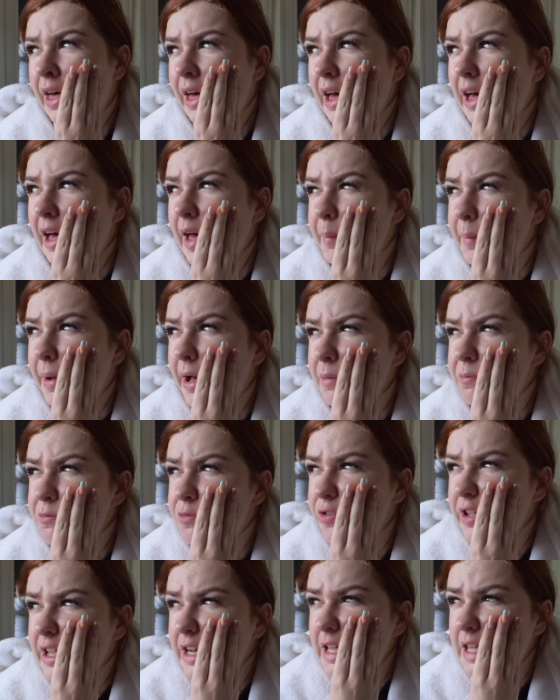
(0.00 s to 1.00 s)
I'm
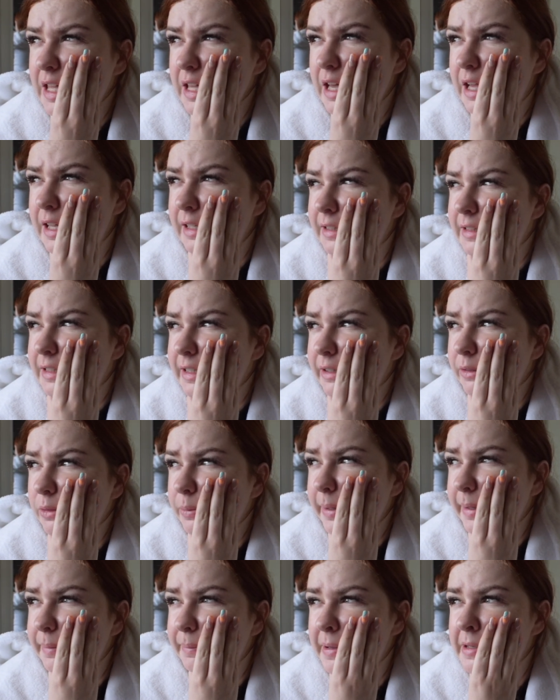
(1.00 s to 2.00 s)
feeling a little
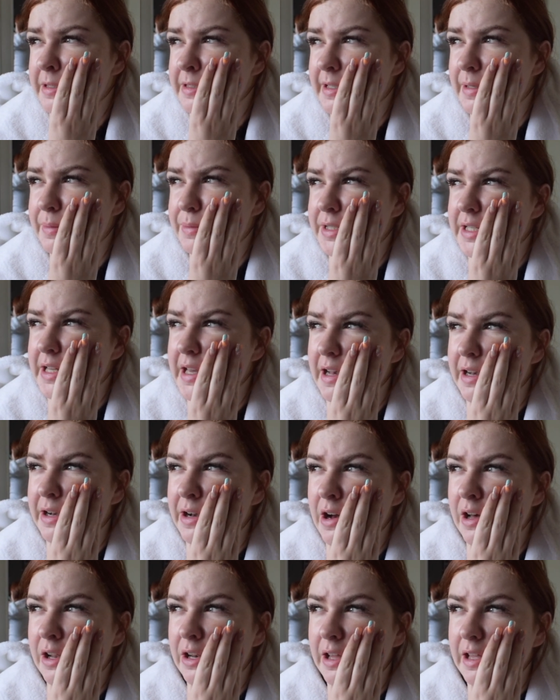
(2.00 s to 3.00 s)
bit bunged up today, I
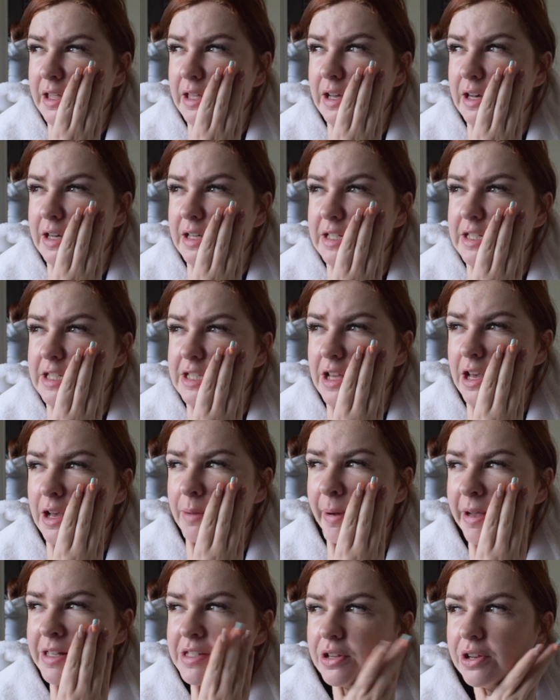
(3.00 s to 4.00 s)
can't lie guys.
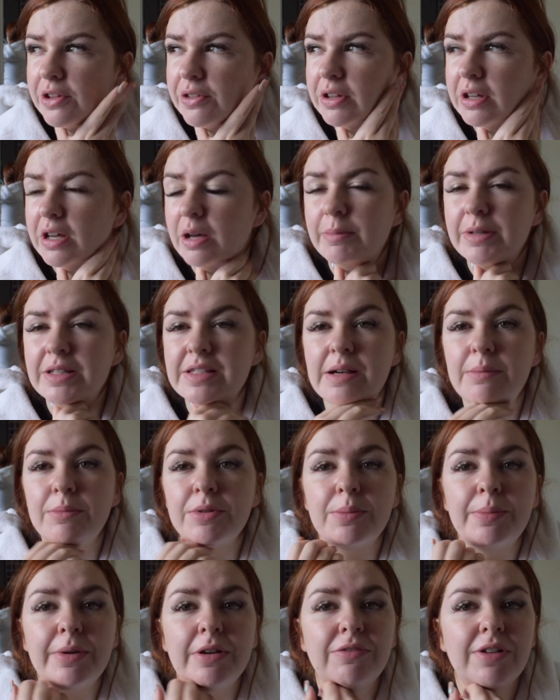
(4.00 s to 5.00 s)
I don't know if I'm coming down
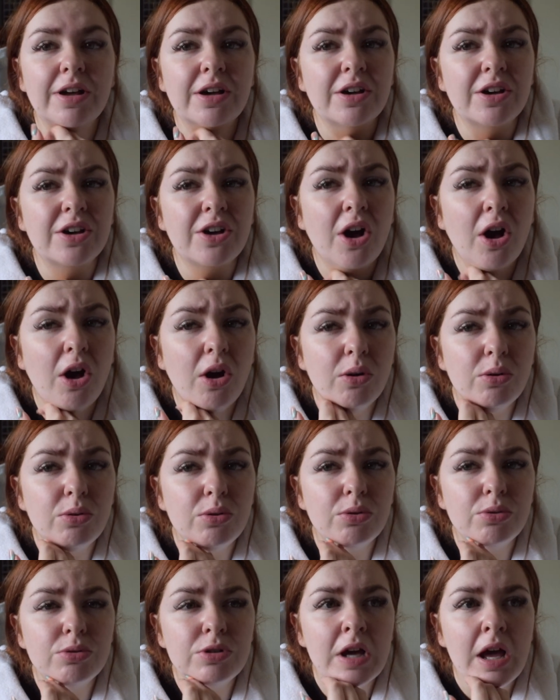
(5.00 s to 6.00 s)
with a bit of like a
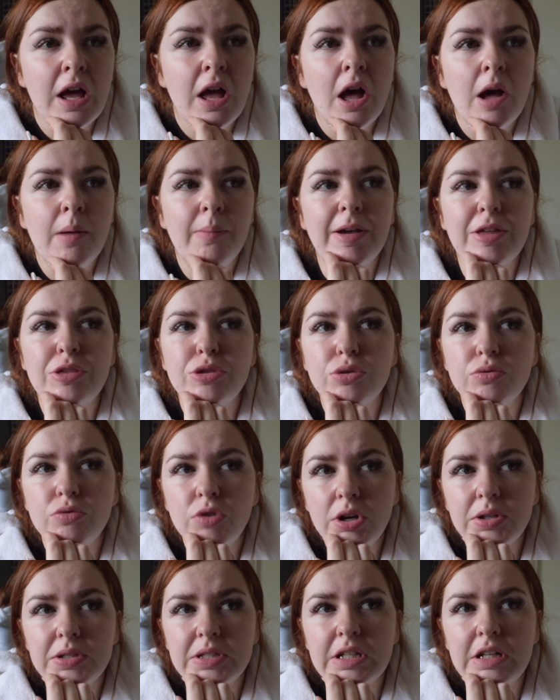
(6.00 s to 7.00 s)
cold, my
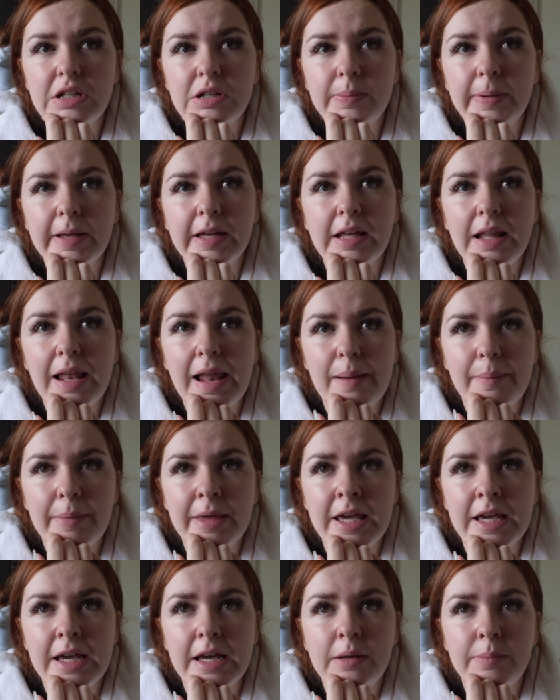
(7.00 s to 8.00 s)
throat's a little bit
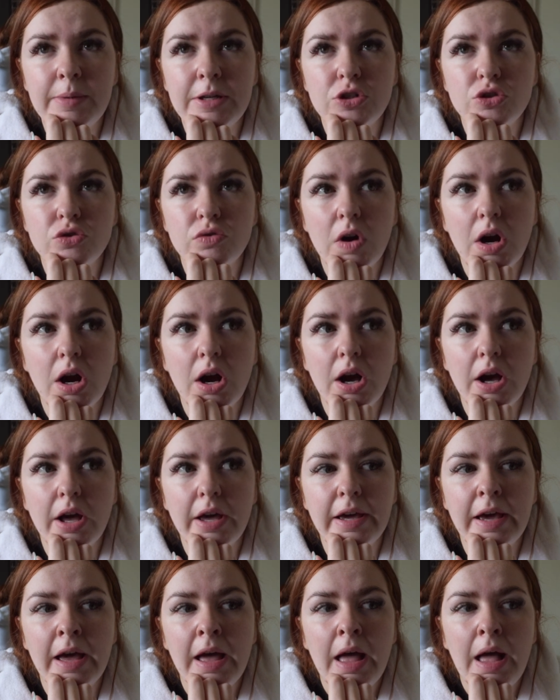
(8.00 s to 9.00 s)
clammy and a bit
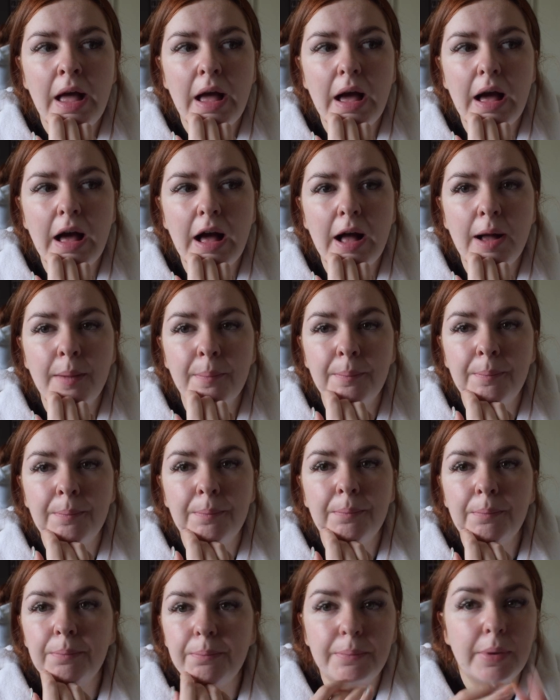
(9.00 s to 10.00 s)
dry,
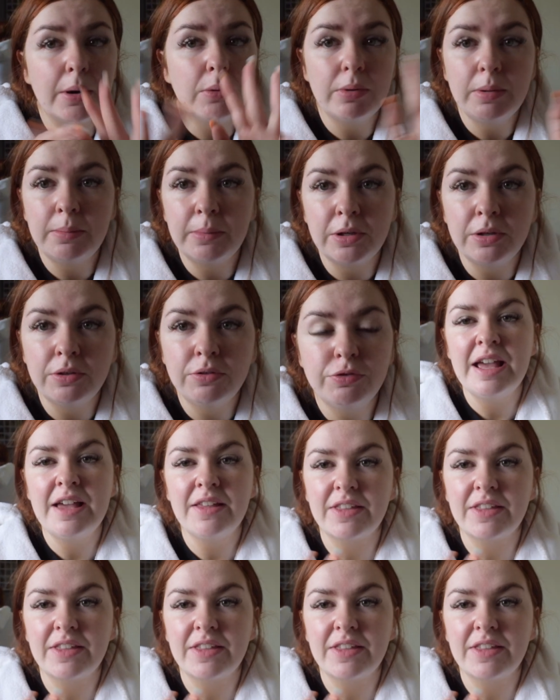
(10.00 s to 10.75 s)
but we move.